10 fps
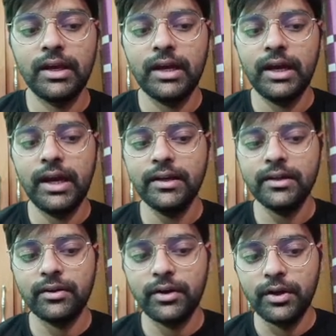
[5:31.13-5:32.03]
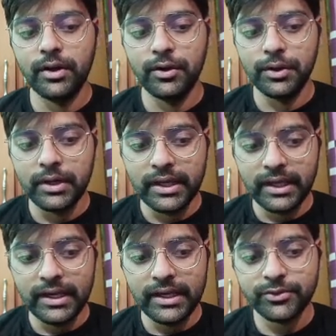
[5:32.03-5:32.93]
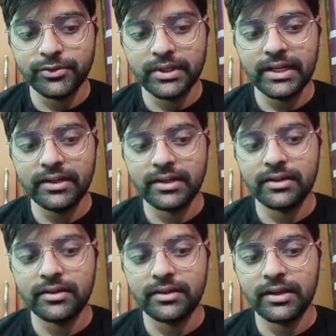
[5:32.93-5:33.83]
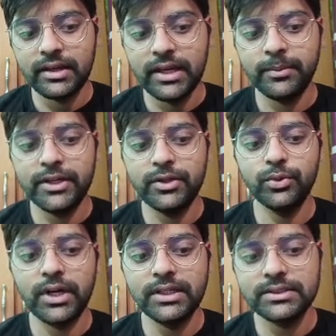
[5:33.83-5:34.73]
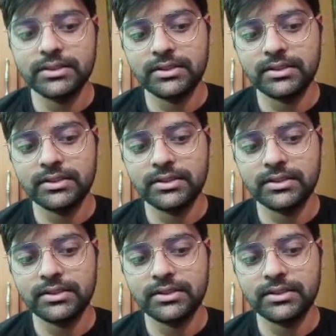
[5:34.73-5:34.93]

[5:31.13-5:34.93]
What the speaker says: And Alex will get n by 2 cards.